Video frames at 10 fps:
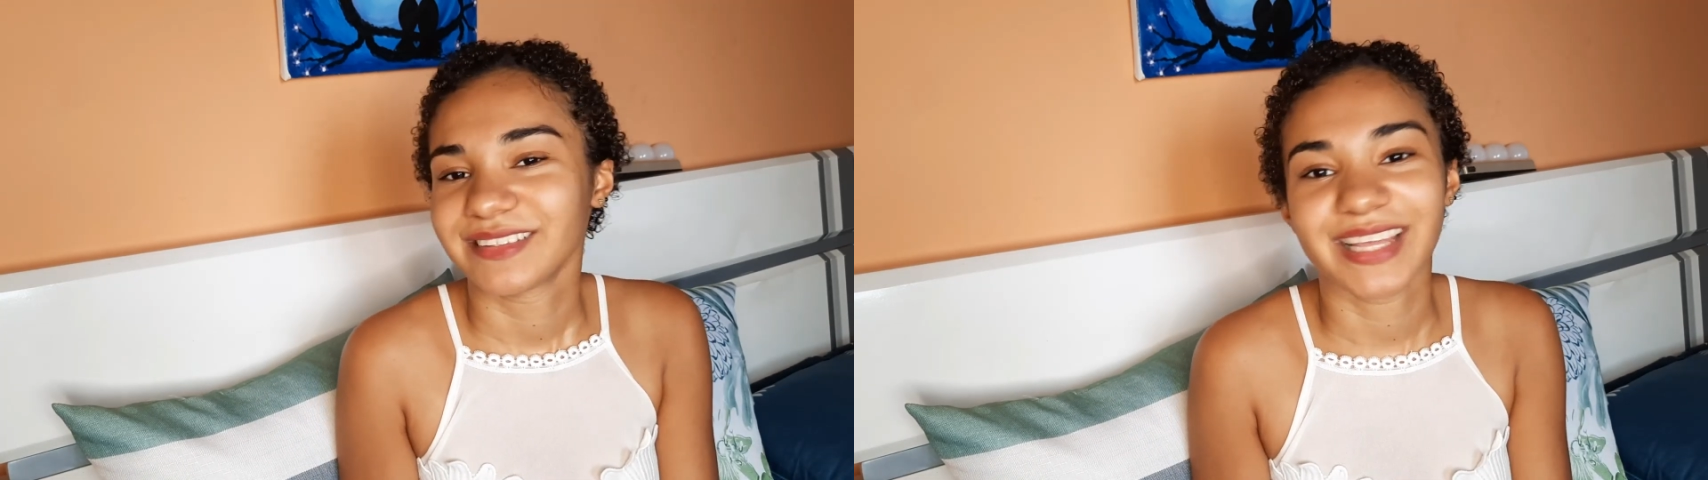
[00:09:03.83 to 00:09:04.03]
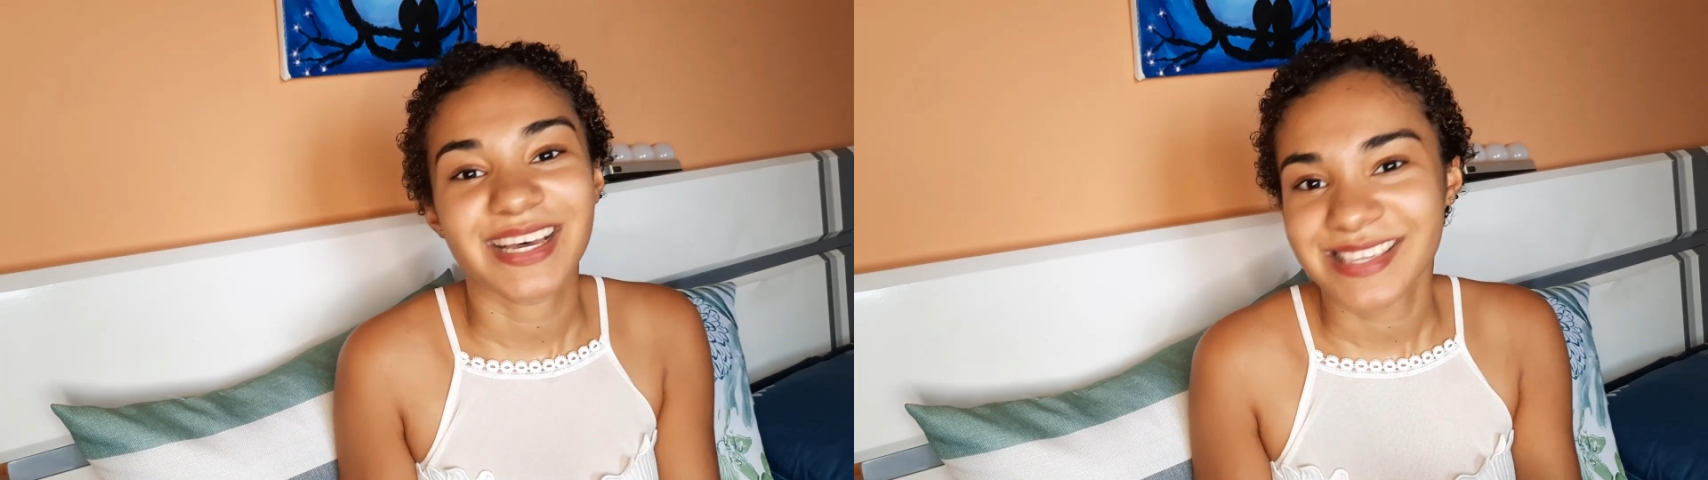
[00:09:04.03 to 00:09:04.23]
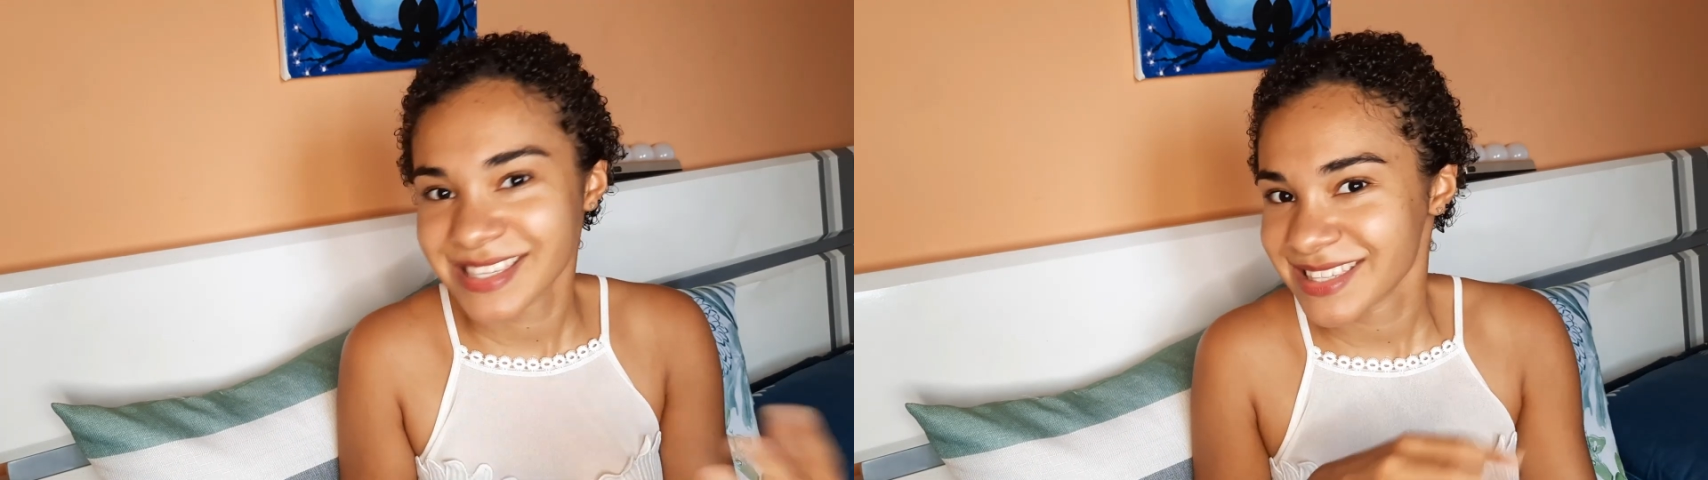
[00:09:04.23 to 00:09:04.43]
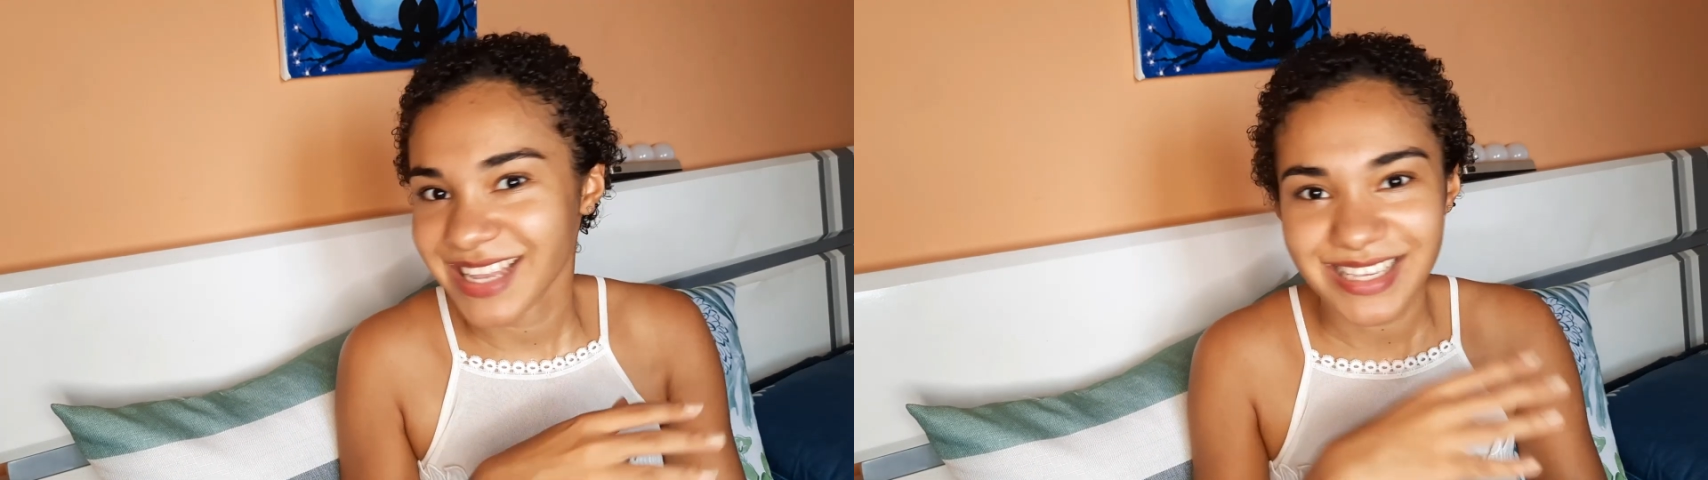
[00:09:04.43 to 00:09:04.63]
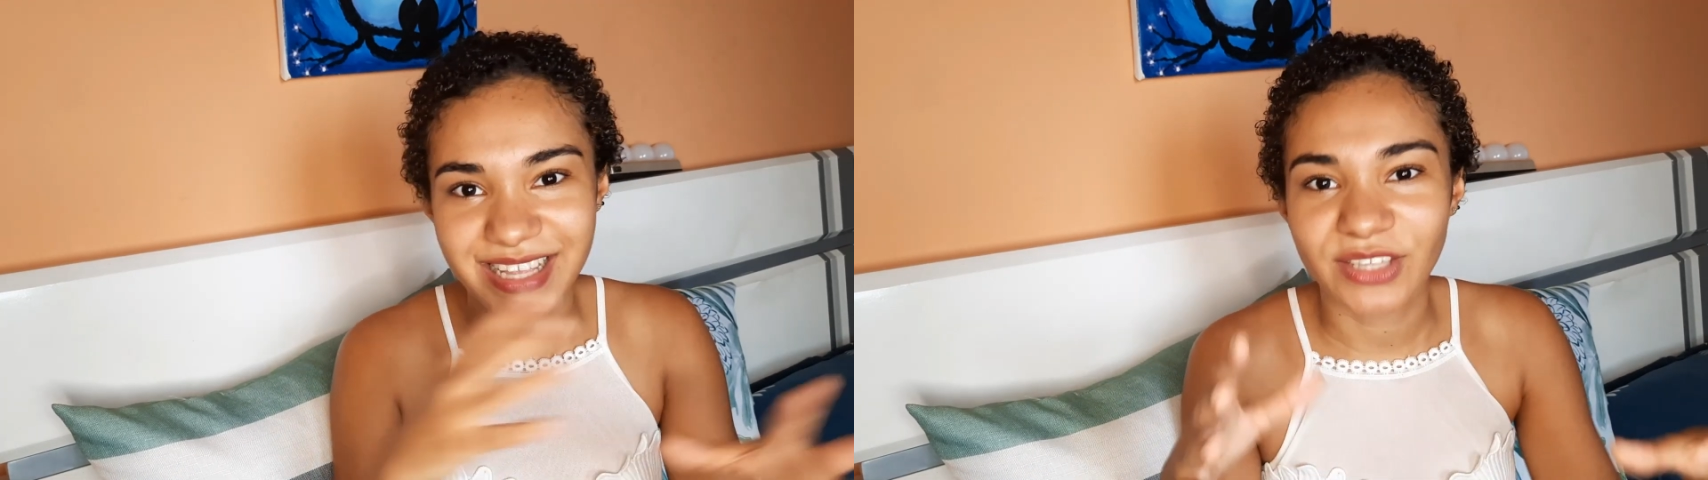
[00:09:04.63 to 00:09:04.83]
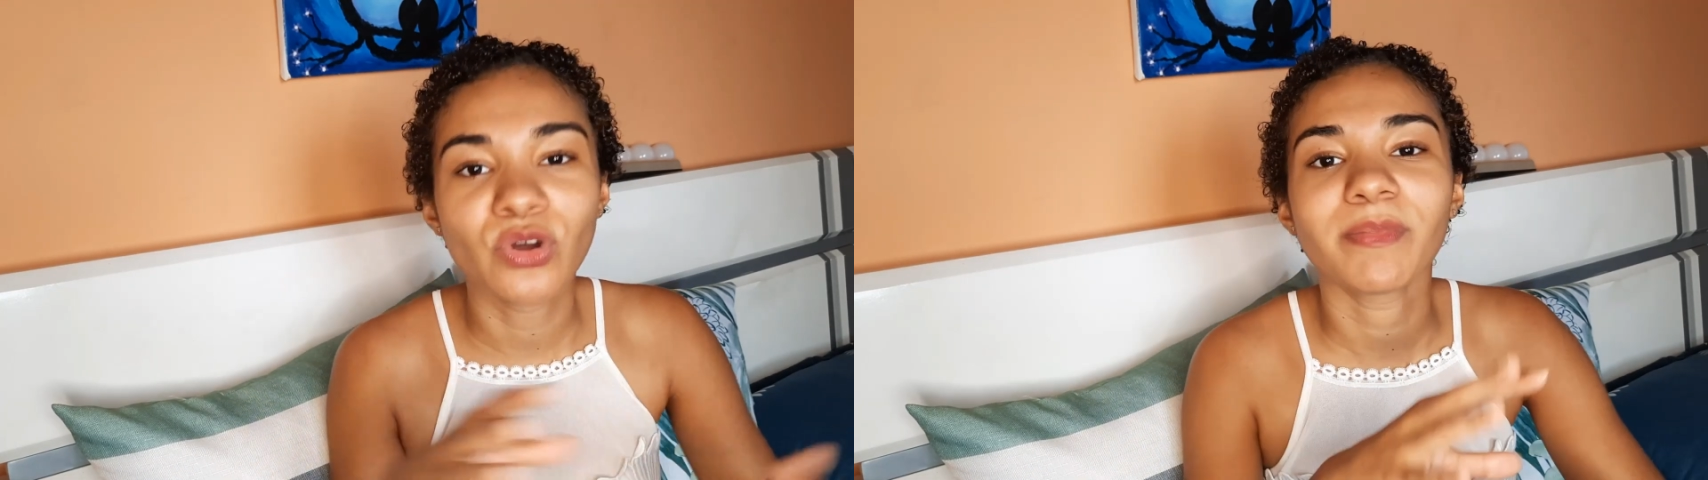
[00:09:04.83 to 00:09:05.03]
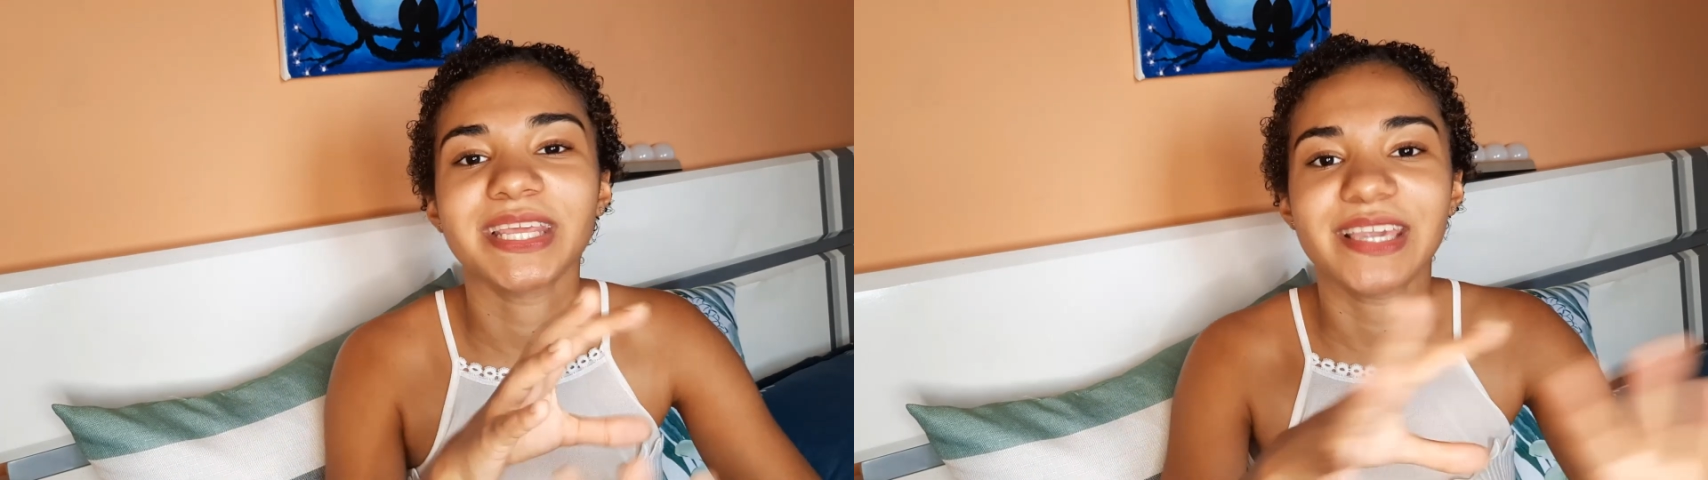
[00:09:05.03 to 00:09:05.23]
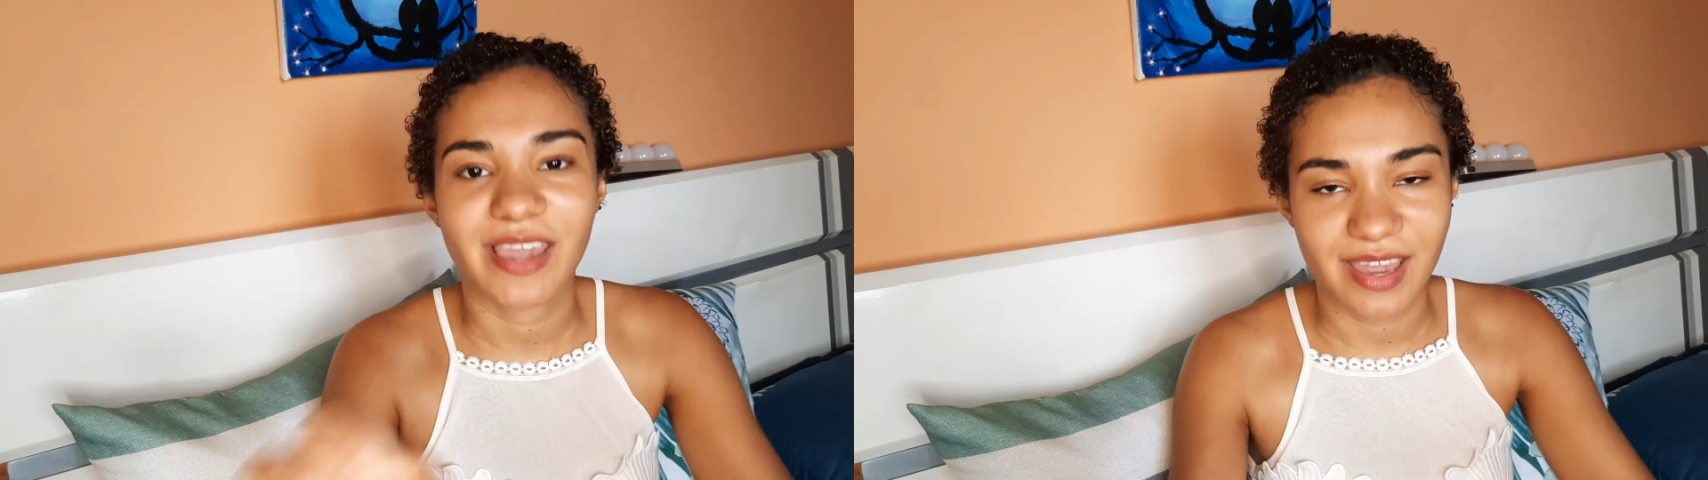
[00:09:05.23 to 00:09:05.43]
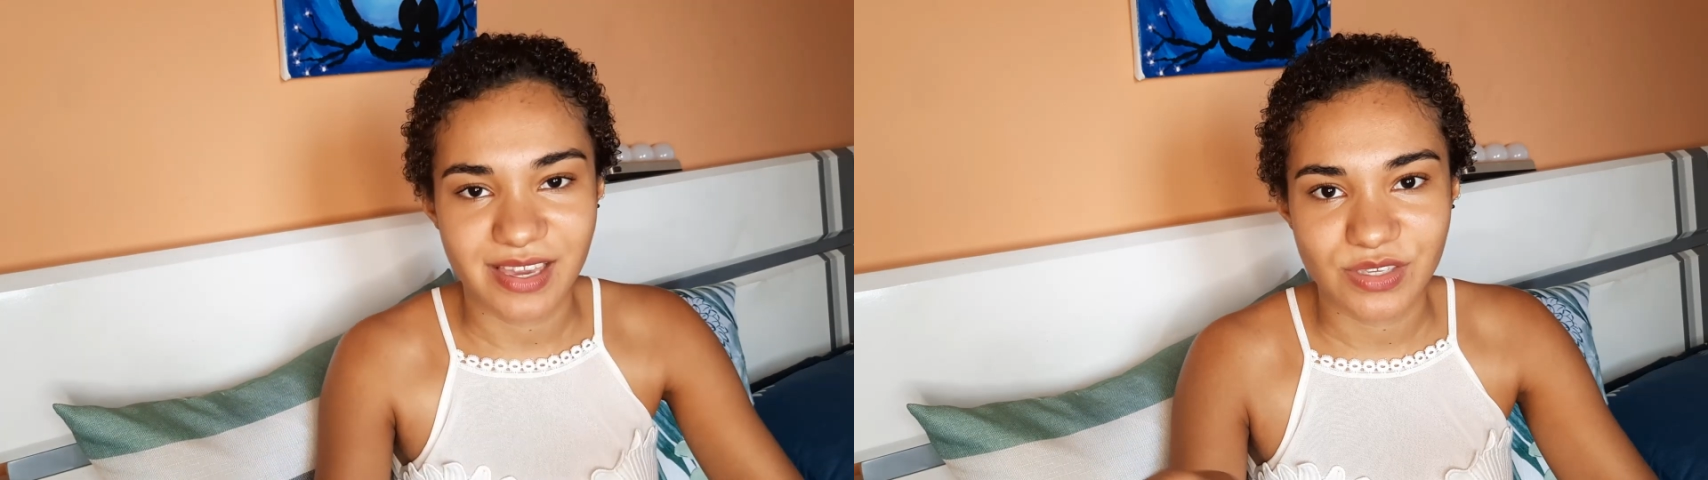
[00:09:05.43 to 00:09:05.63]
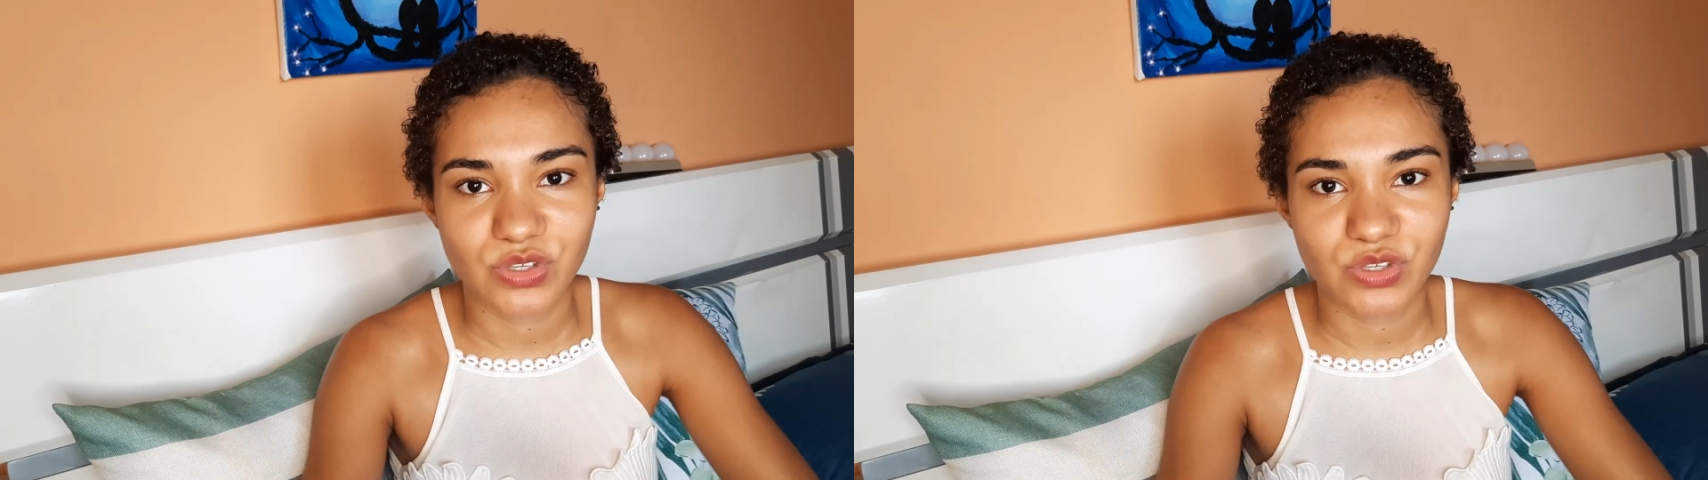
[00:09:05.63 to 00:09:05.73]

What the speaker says: That's like nobody cares.